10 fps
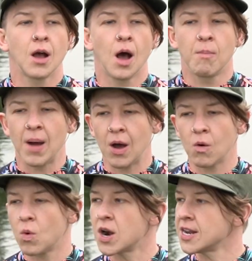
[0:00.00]

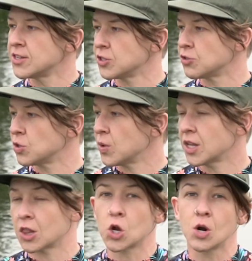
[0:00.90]
about what it is you're doing,
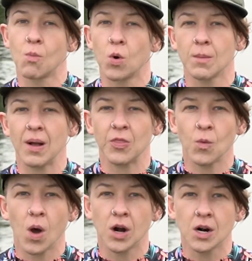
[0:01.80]
learn more about the
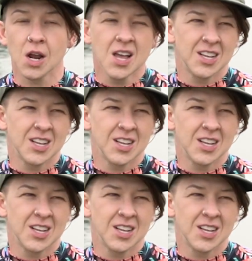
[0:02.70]
water,